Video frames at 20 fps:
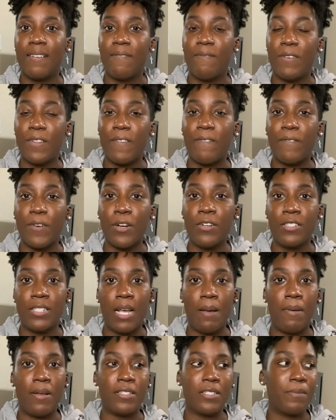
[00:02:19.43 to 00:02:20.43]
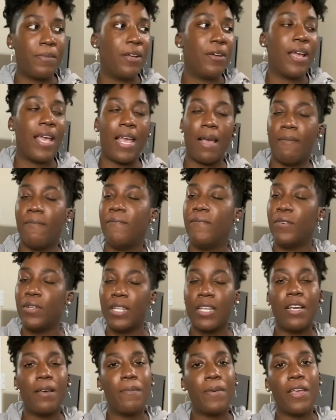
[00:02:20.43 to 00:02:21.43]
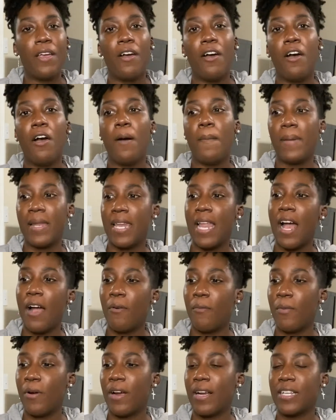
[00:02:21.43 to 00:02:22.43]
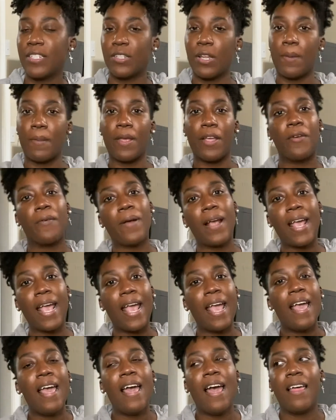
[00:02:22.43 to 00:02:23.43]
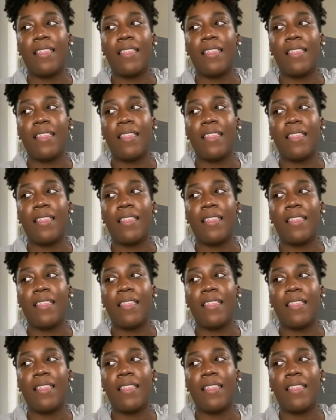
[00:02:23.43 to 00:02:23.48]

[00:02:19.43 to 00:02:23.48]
for the first time, I was gonna be, okay, I'm fully gonna be home and not work, it's gonna be great.